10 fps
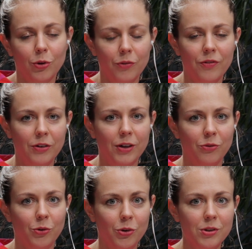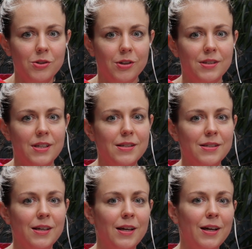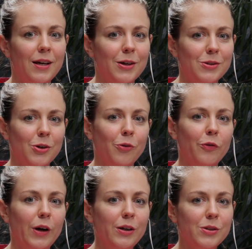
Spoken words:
very good success so far.